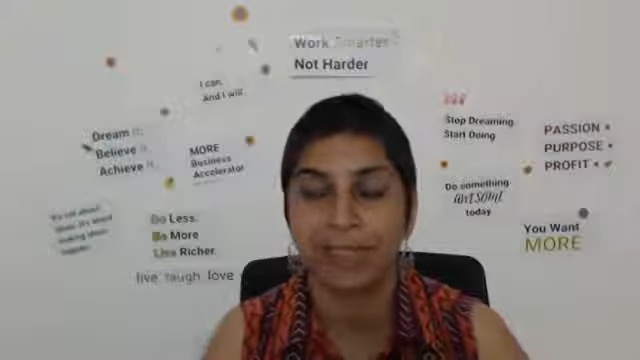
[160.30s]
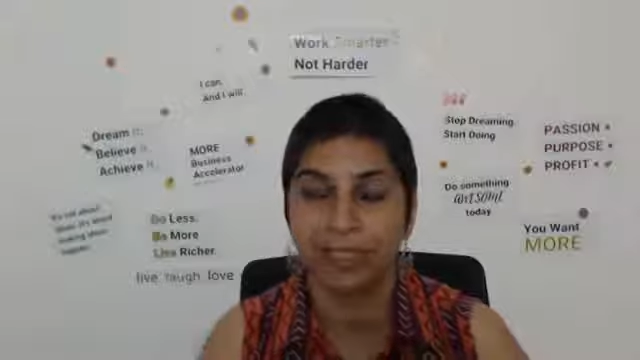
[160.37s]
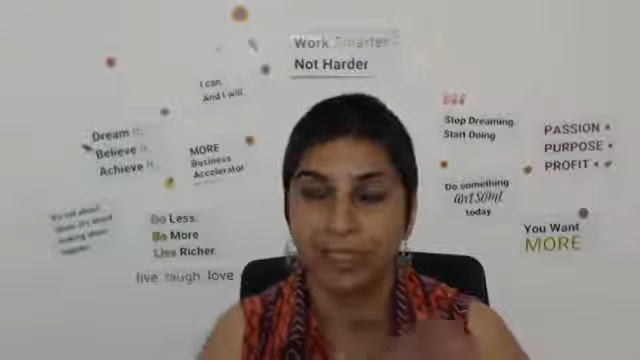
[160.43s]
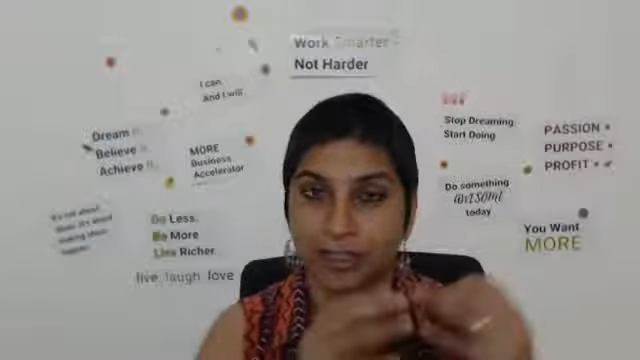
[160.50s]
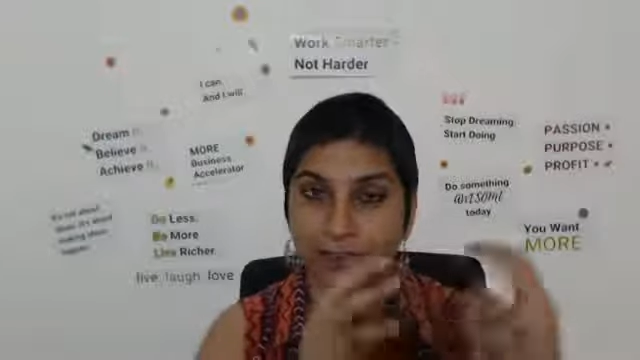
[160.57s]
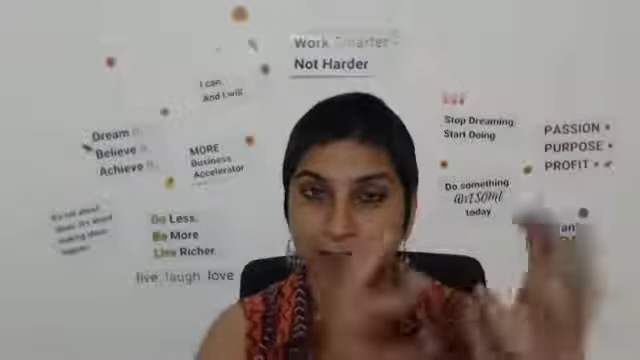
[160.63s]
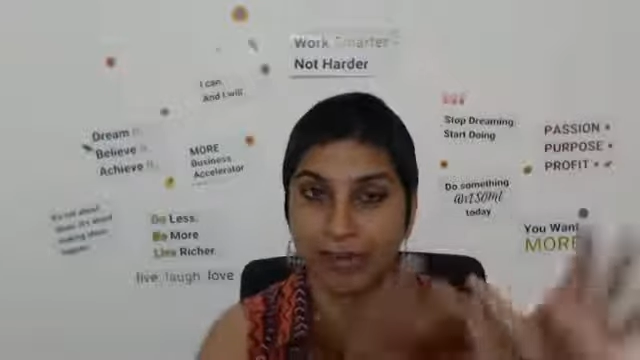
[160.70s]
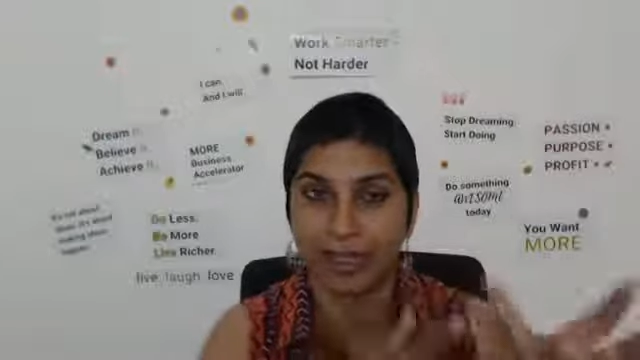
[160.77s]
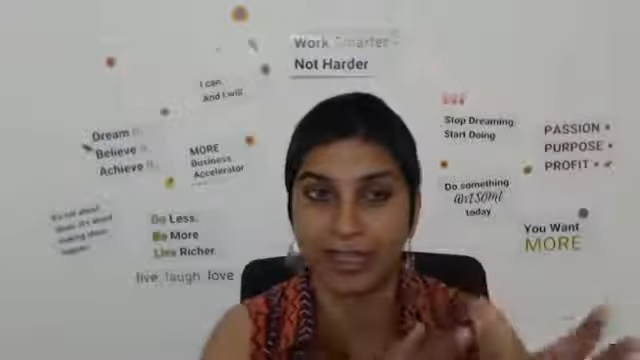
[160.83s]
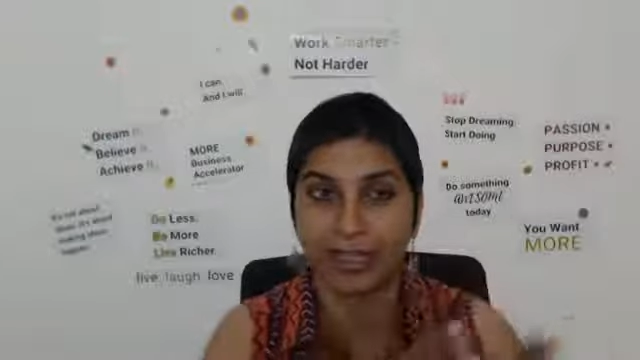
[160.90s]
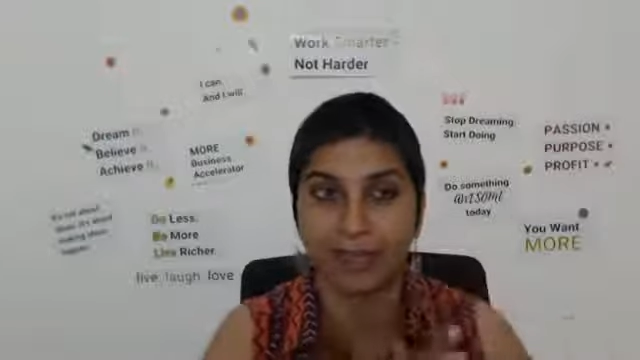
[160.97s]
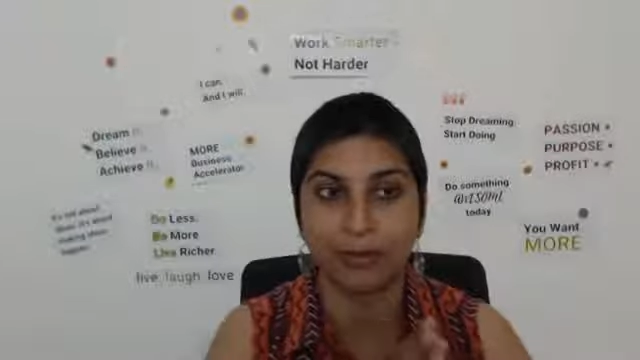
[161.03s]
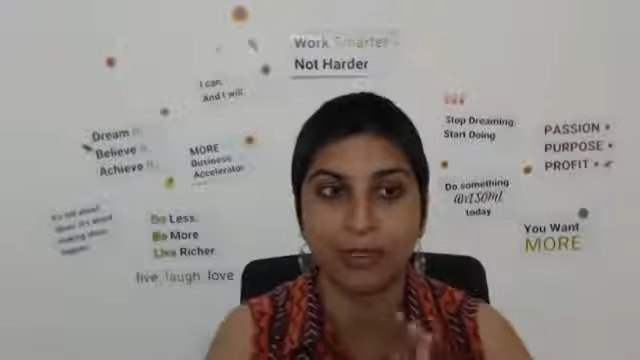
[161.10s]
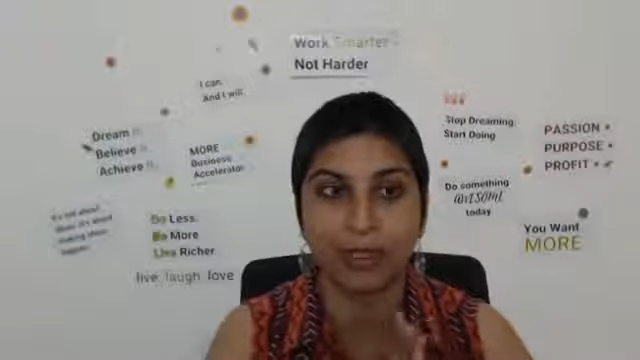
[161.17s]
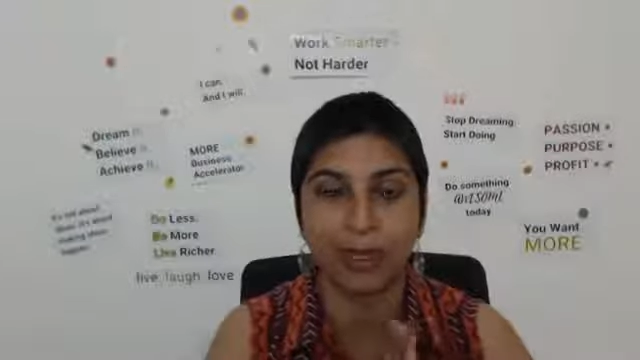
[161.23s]
just
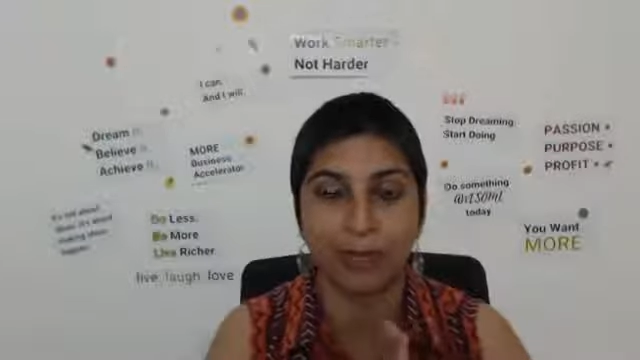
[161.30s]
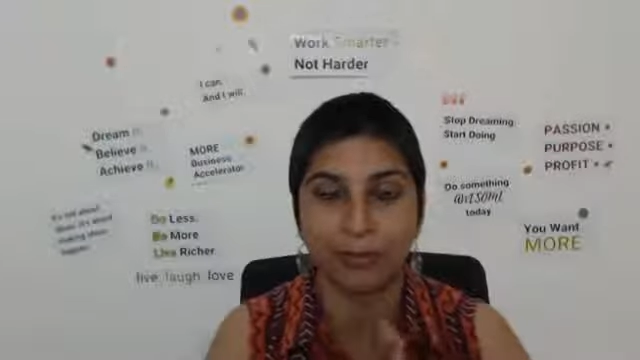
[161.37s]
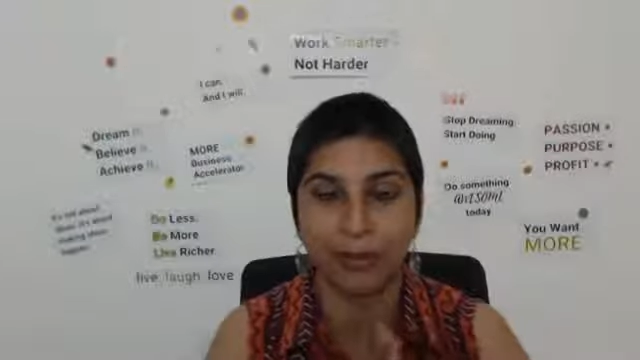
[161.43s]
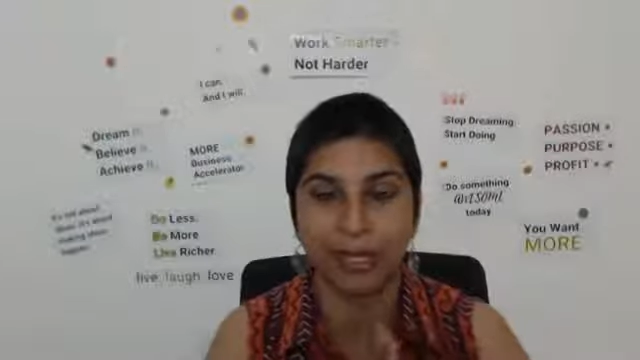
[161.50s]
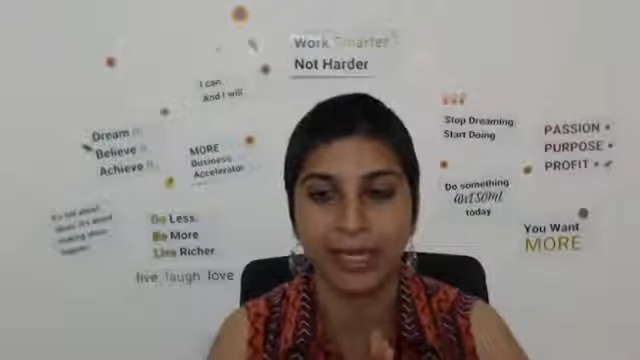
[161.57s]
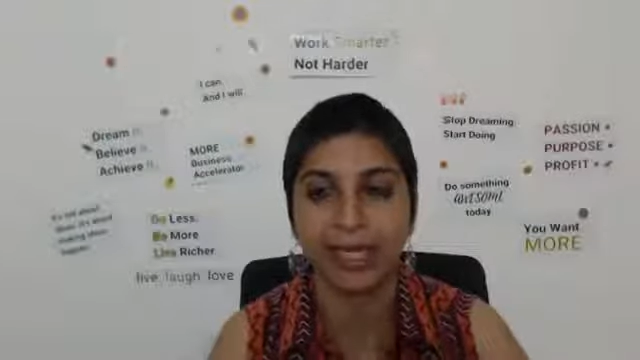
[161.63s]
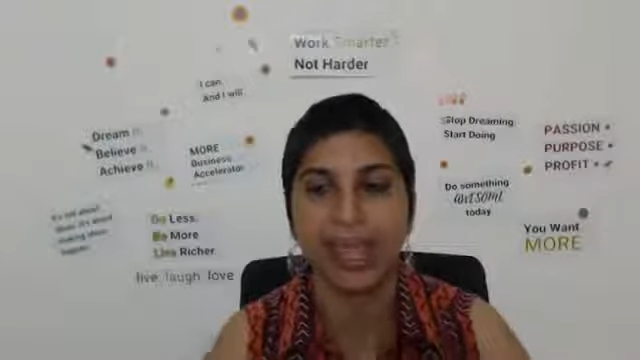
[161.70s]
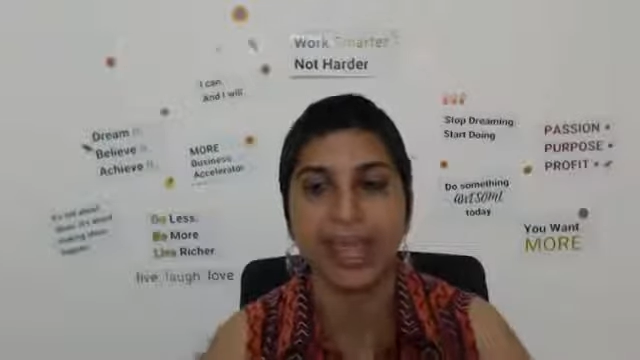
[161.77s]
writing out the copy